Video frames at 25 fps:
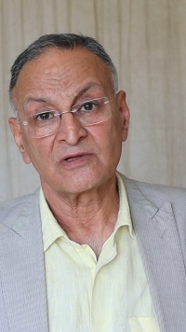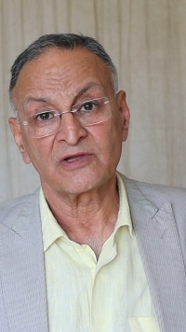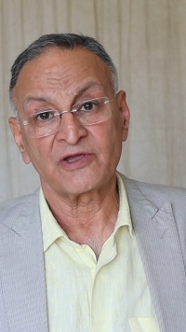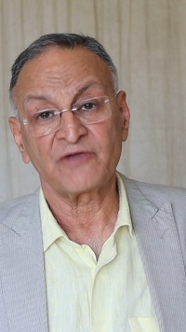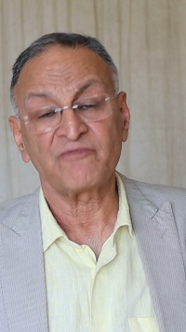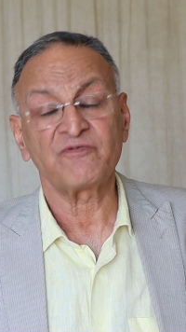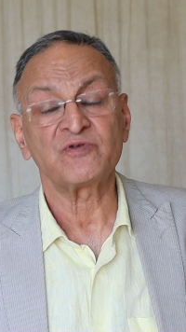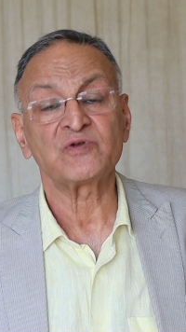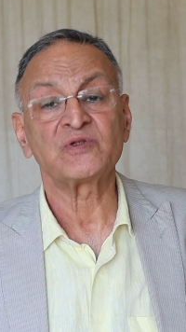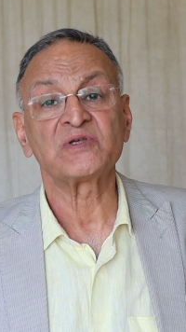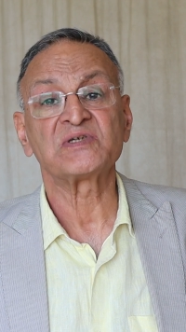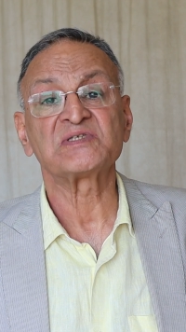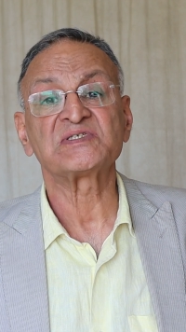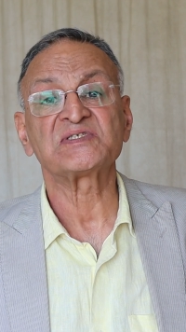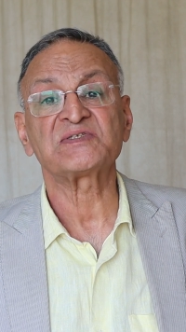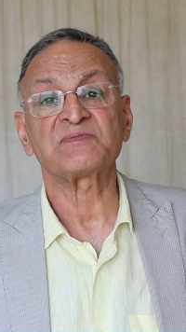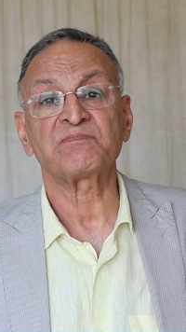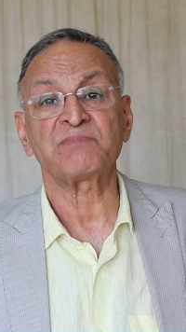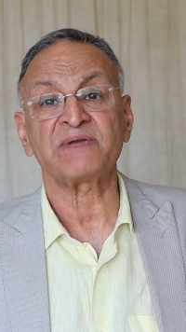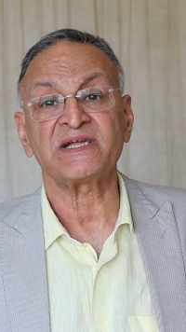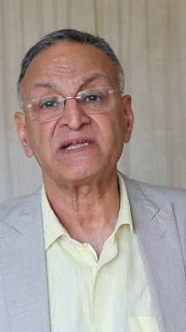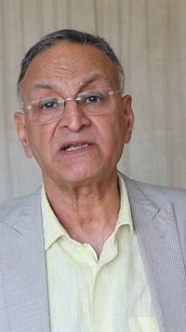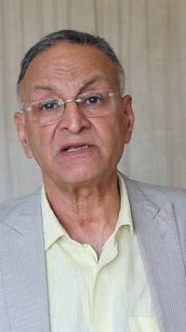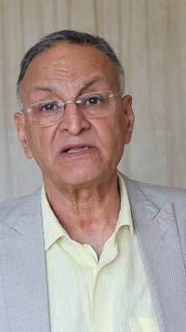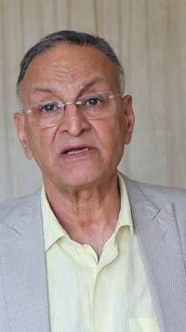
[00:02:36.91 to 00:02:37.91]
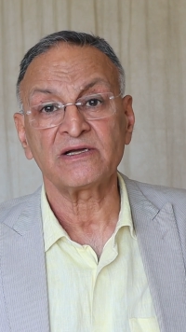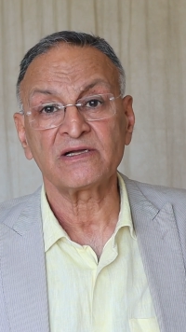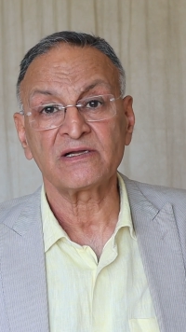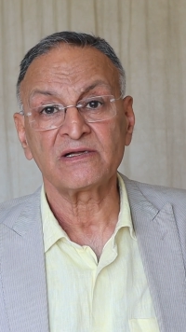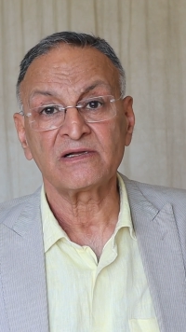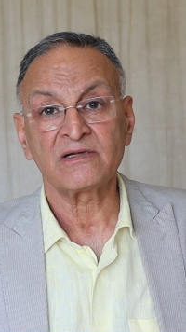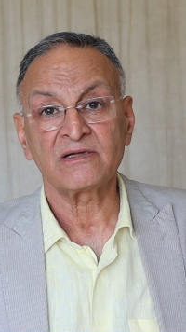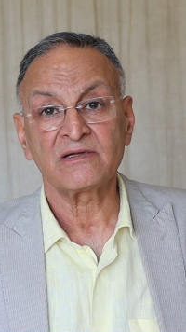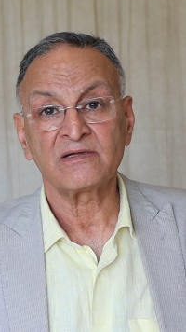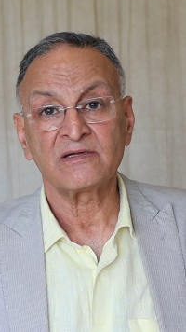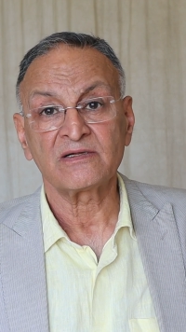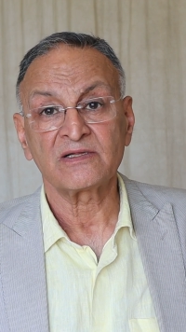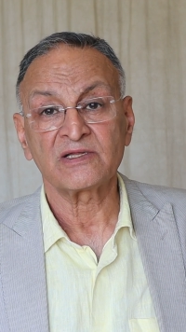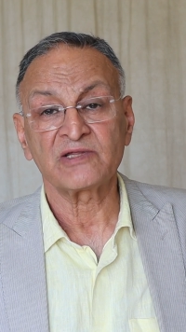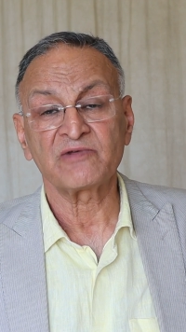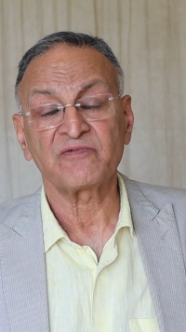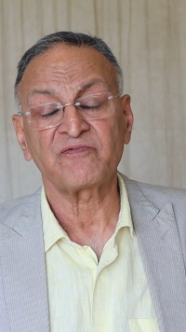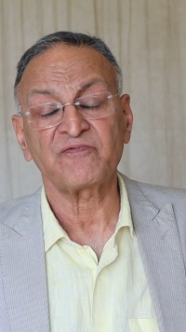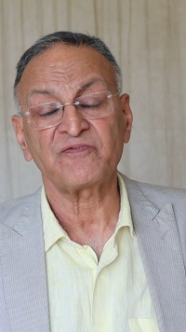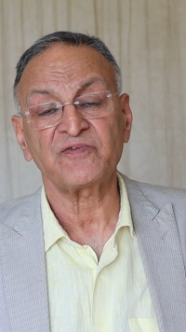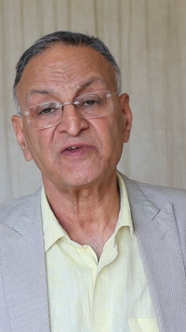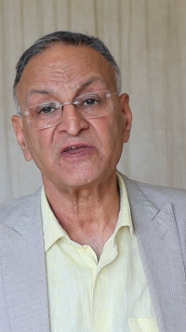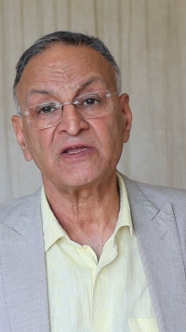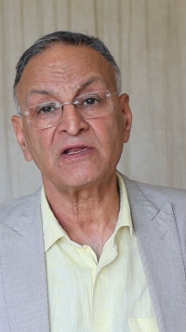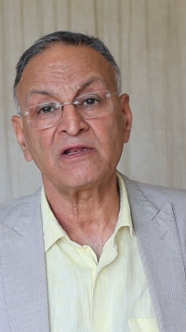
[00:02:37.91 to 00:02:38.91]
Give you the speed, the
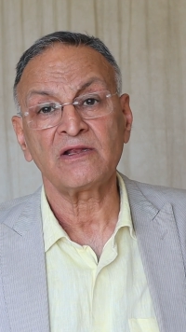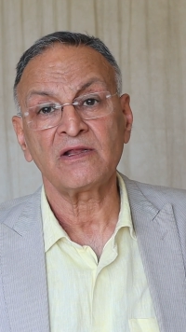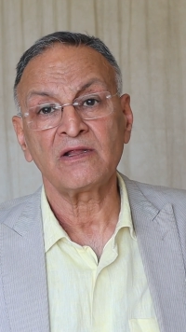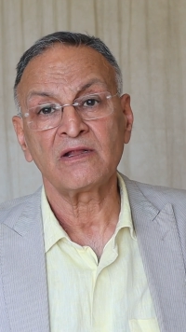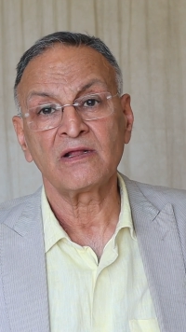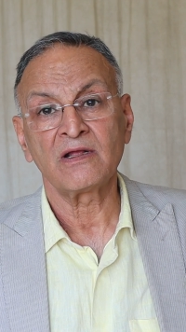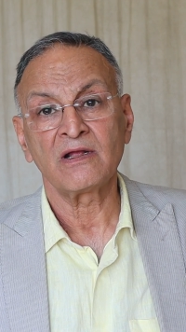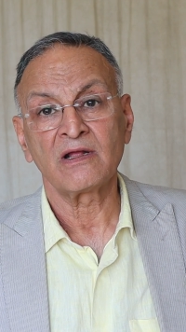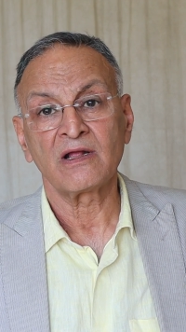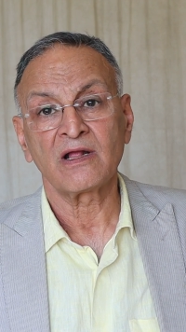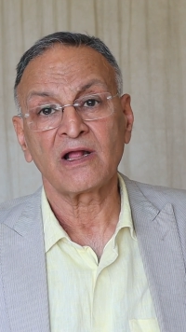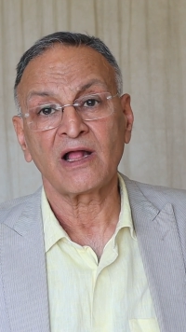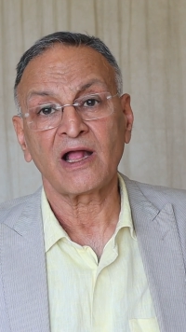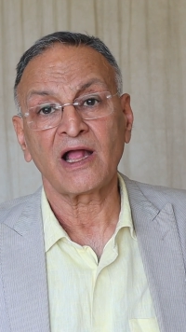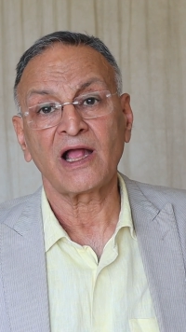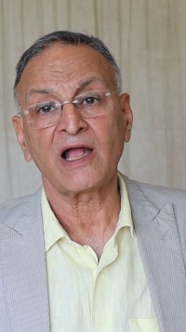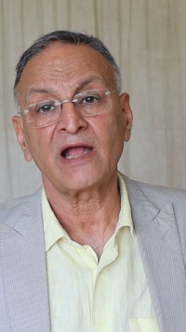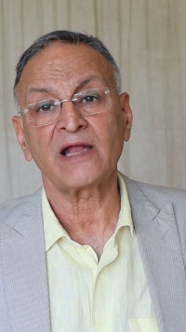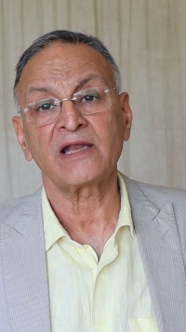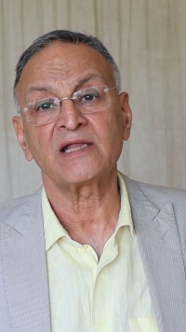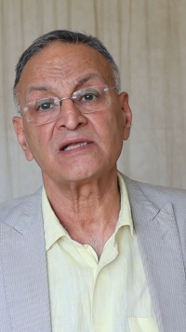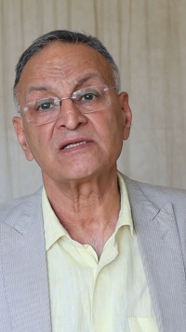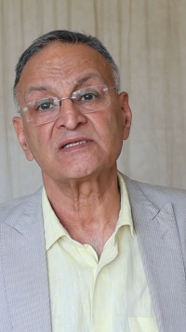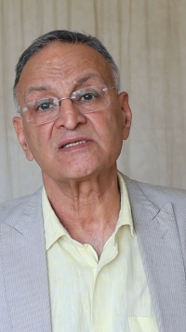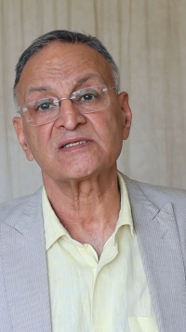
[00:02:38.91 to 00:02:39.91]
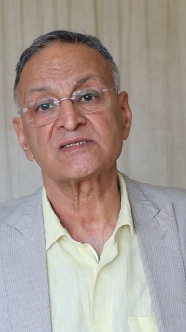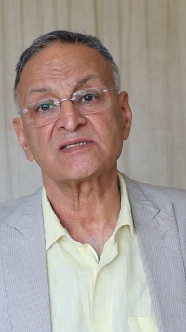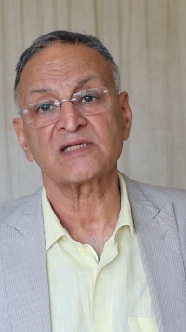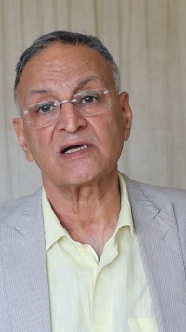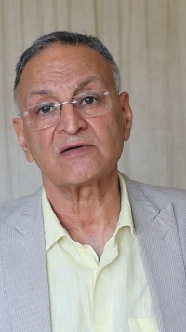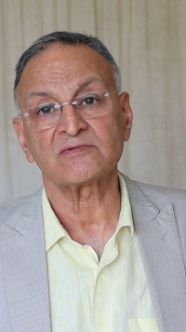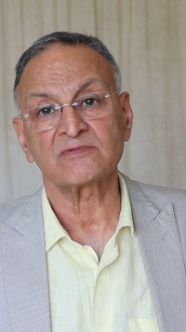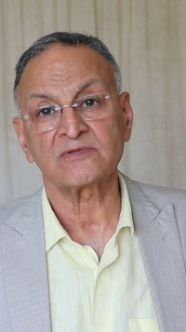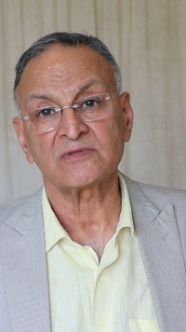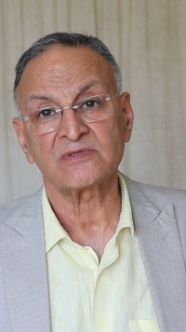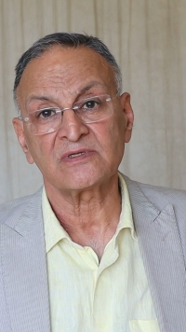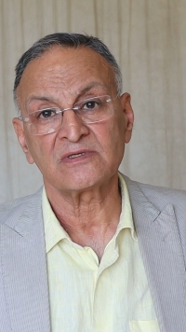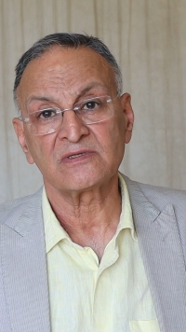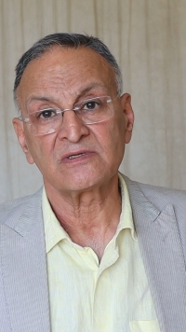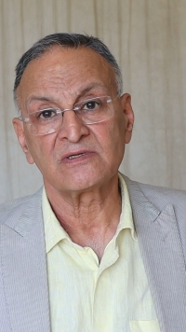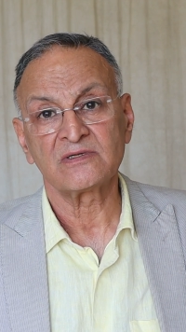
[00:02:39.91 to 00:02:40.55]
feel, and its sound.